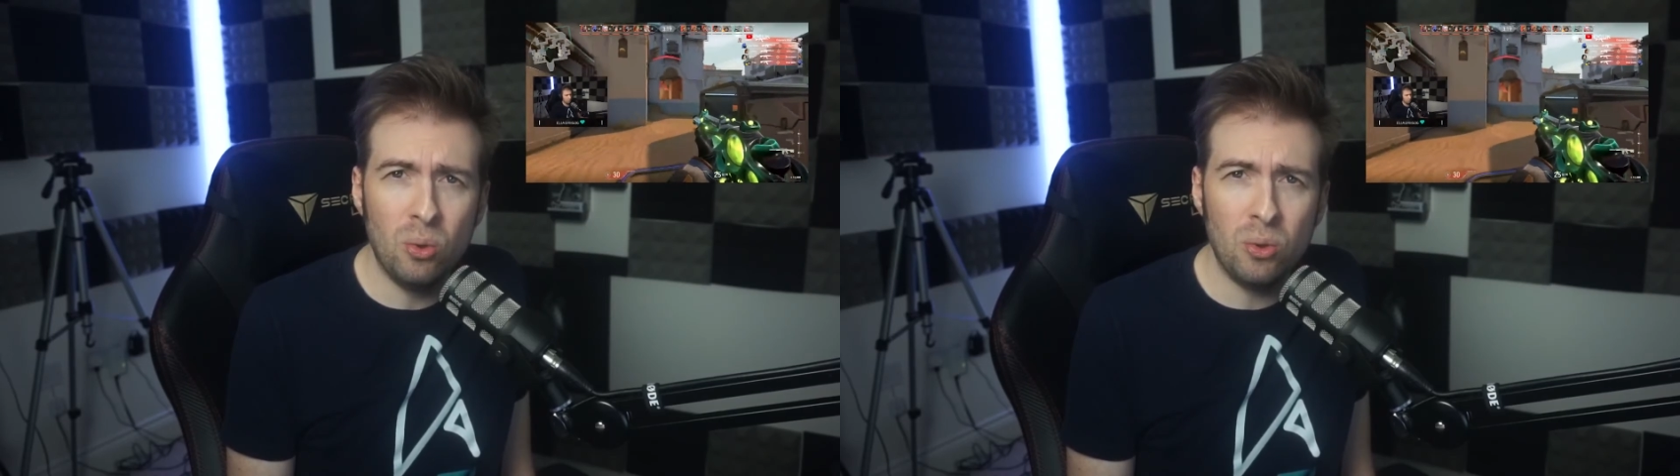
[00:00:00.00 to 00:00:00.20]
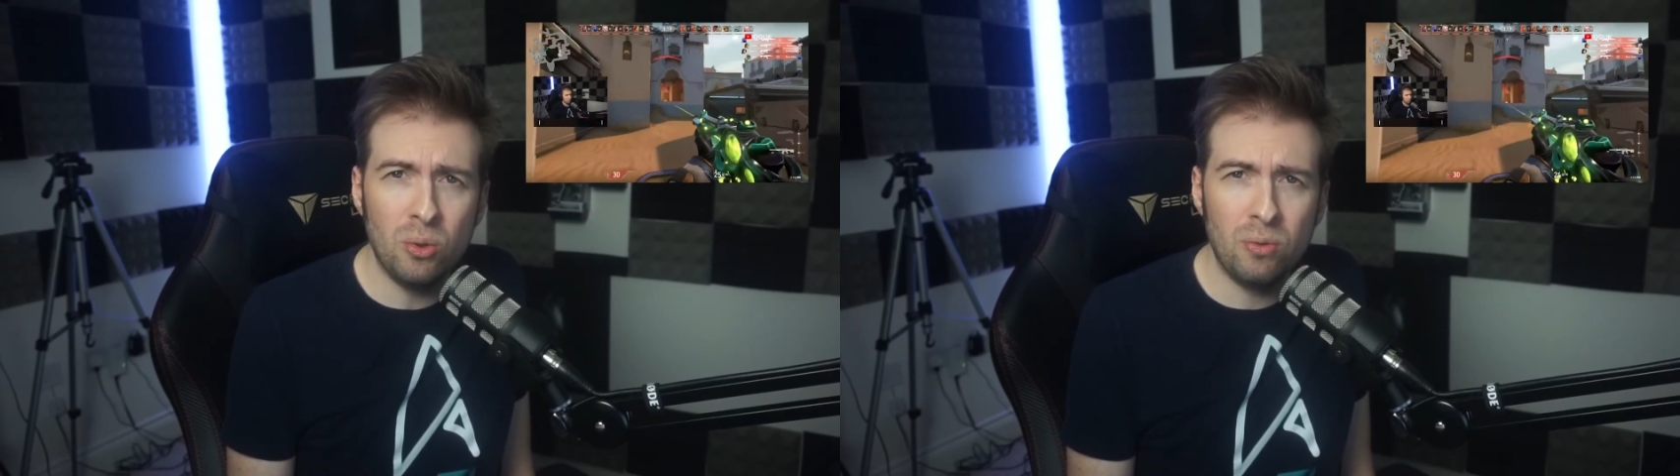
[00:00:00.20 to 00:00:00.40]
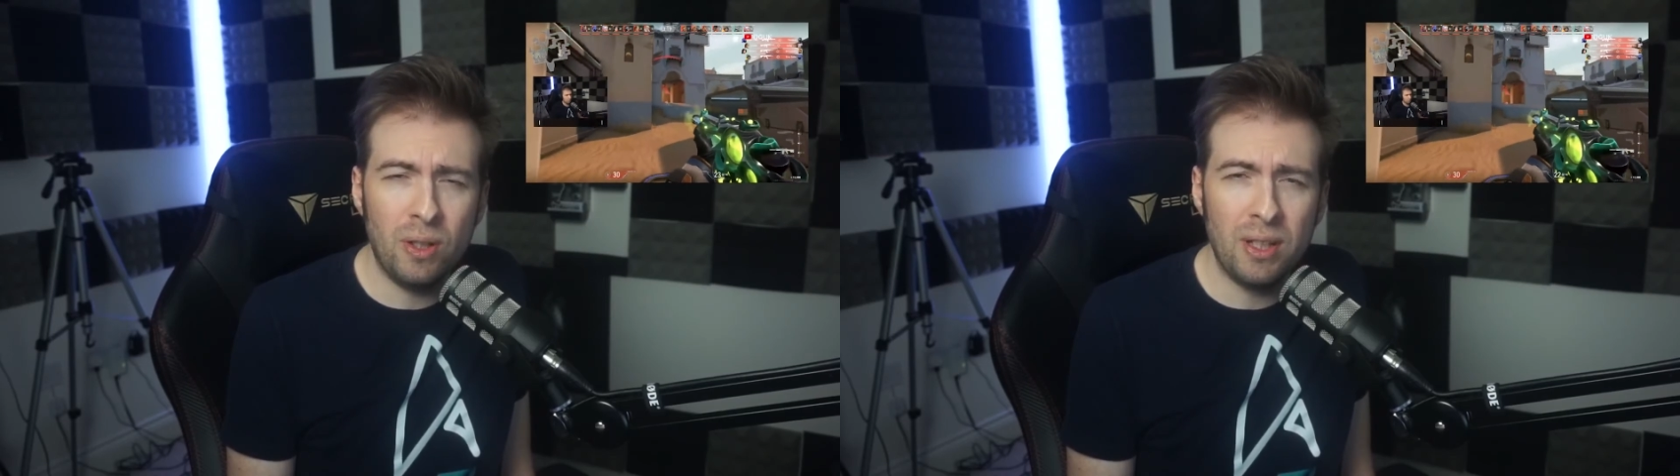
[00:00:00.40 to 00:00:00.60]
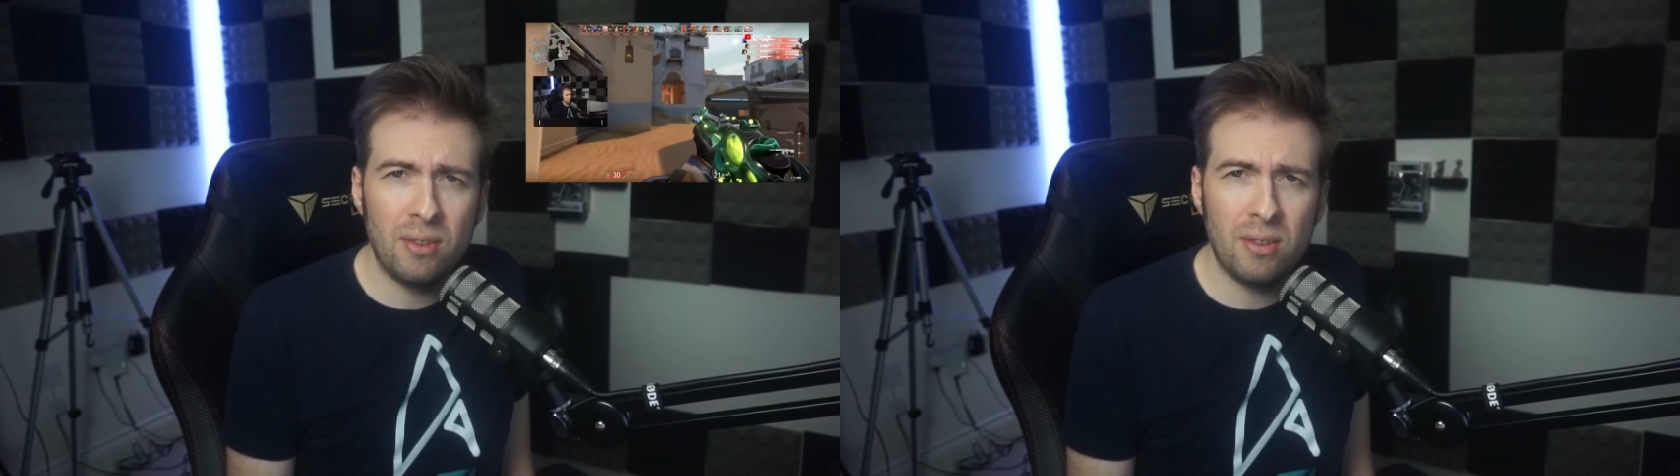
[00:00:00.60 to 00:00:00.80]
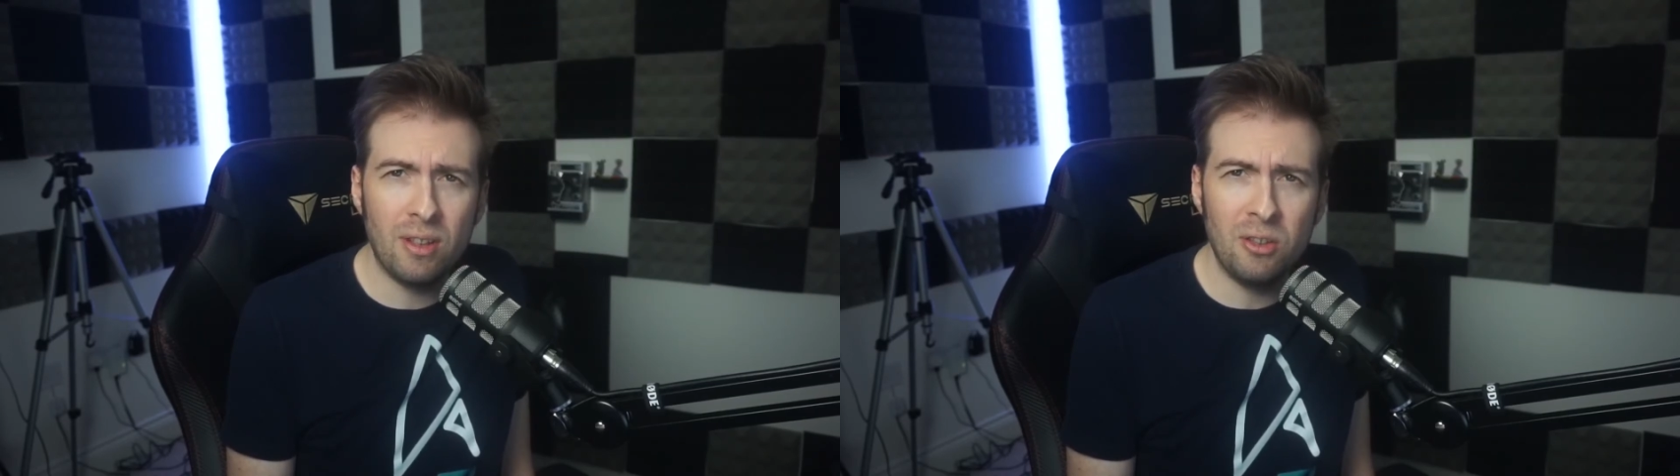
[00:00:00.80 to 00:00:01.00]
your
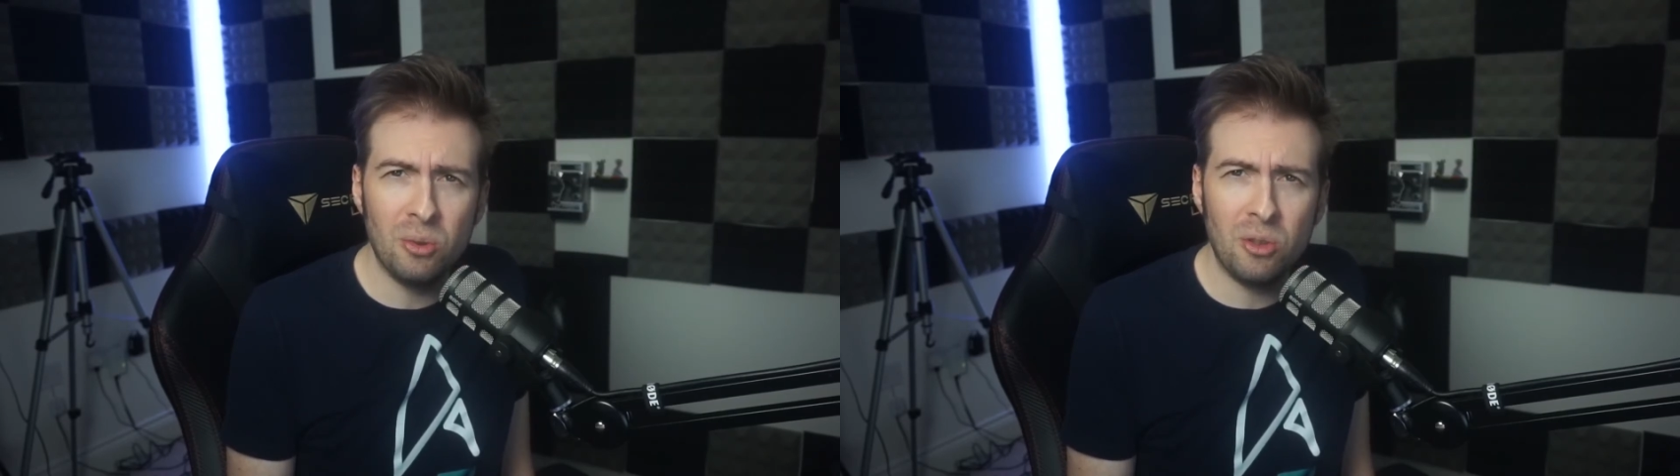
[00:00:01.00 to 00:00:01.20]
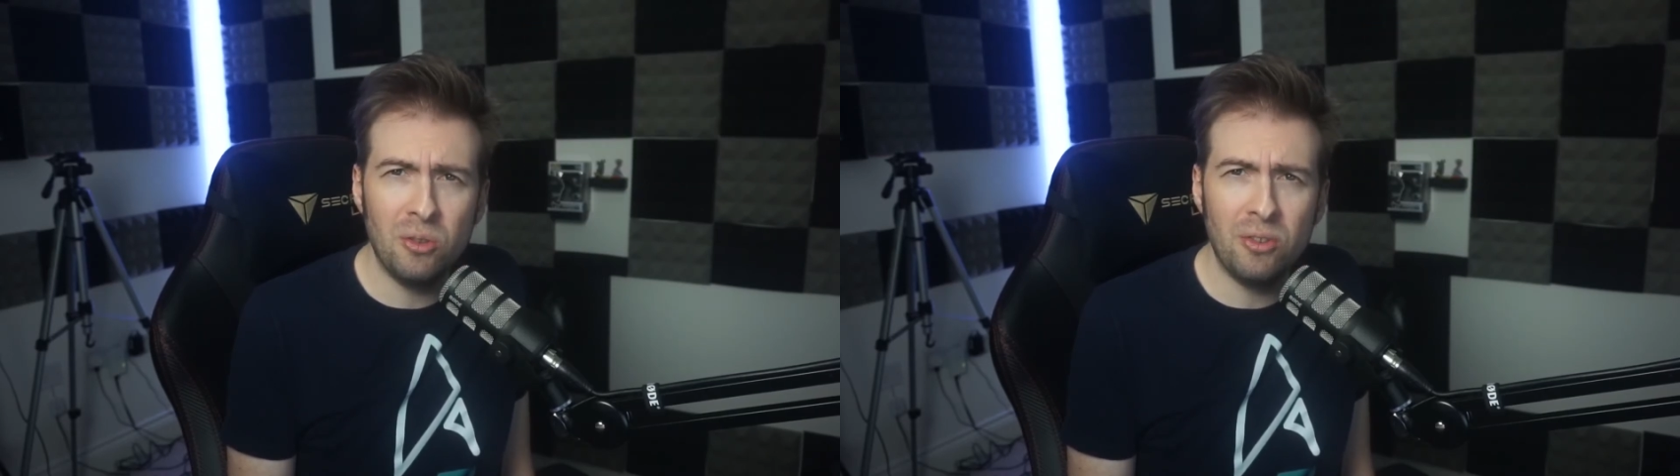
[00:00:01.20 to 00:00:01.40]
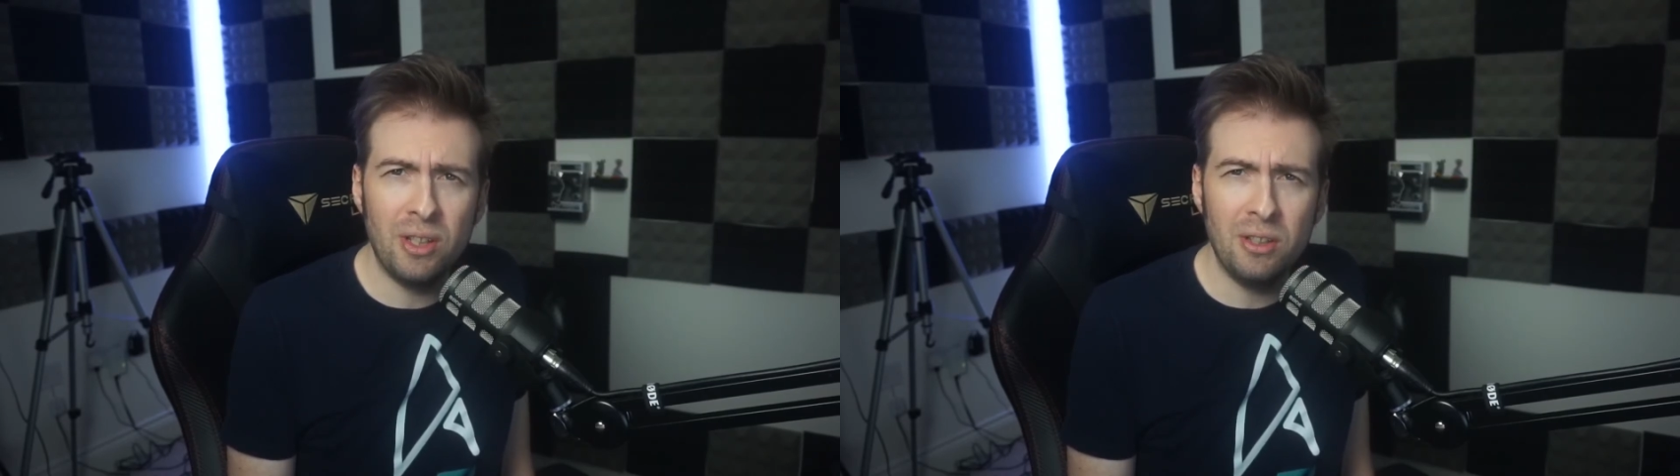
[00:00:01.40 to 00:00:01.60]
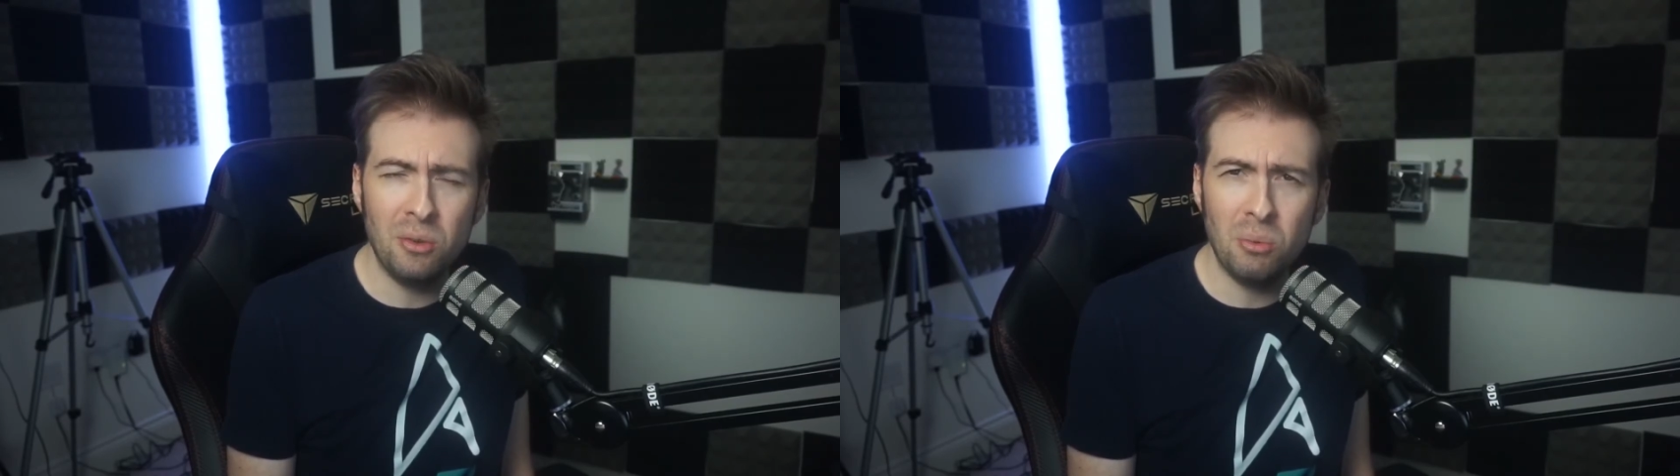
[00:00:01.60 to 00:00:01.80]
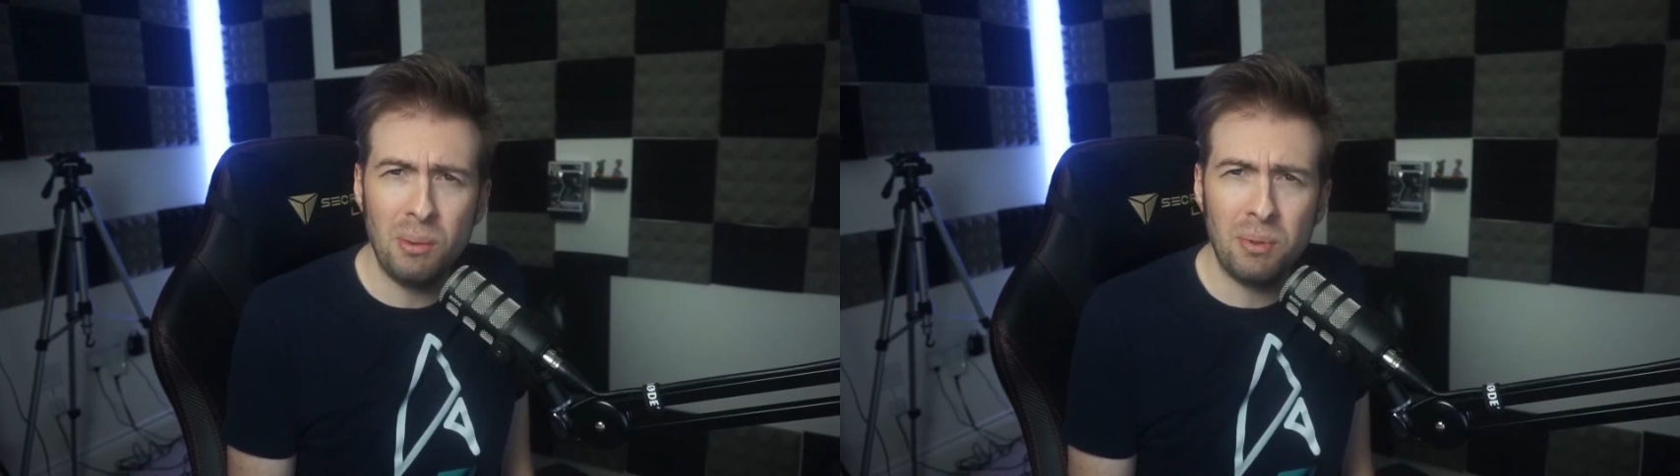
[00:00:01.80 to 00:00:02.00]
face and your content and
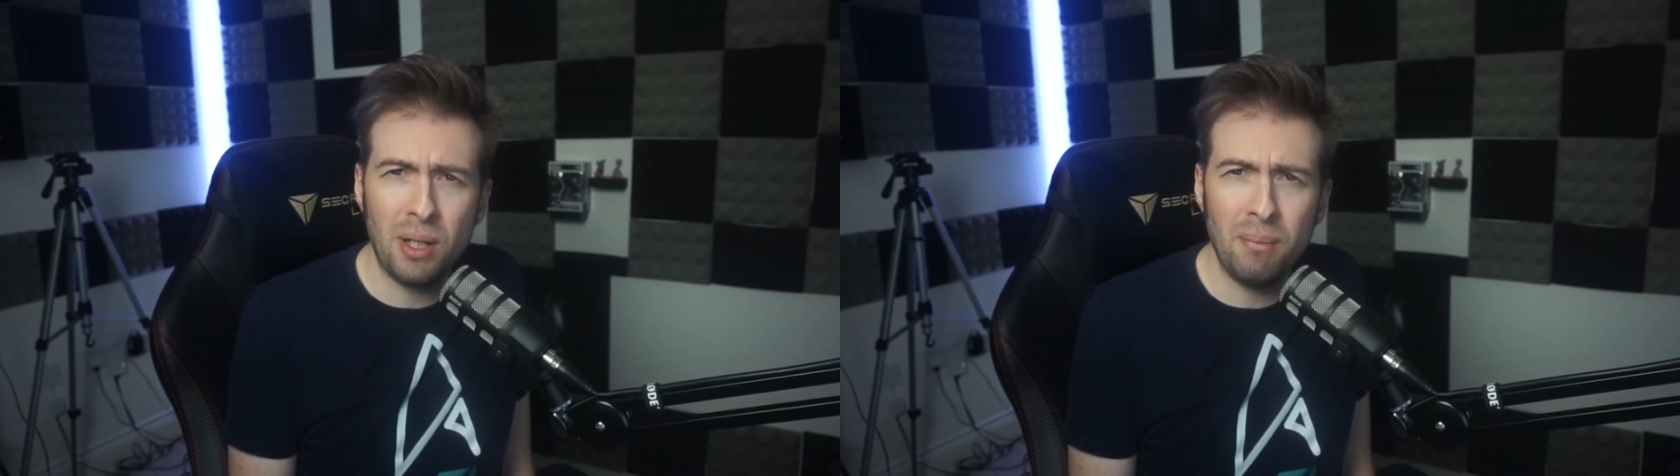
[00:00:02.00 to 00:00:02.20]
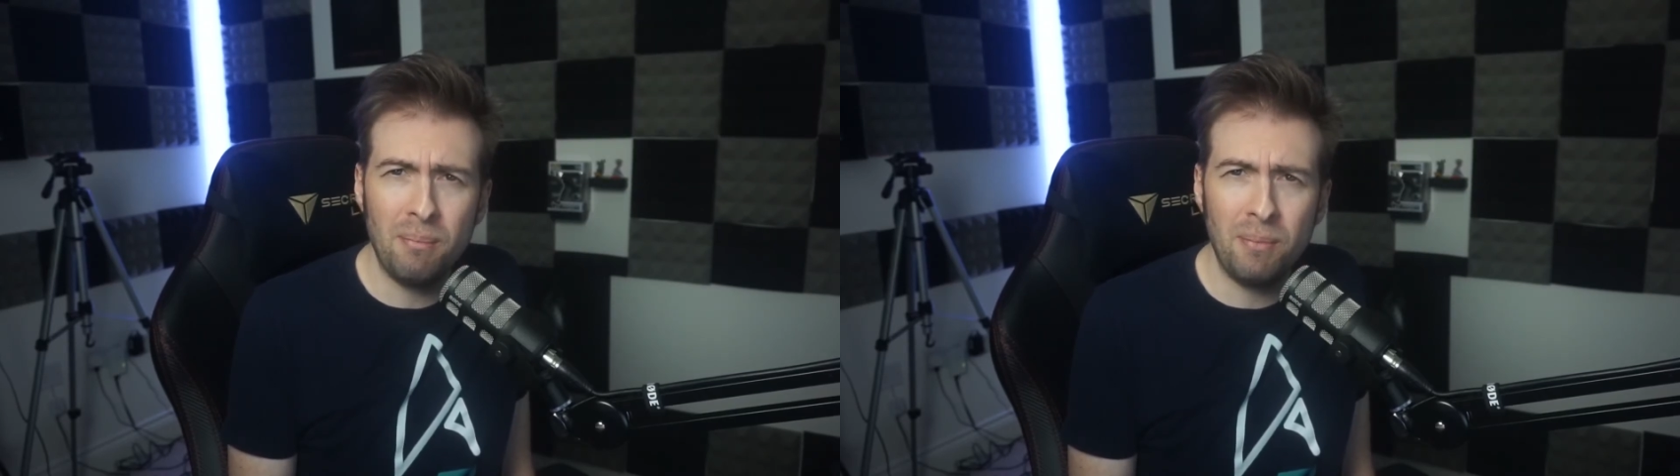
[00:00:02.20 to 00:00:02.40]
your webcam.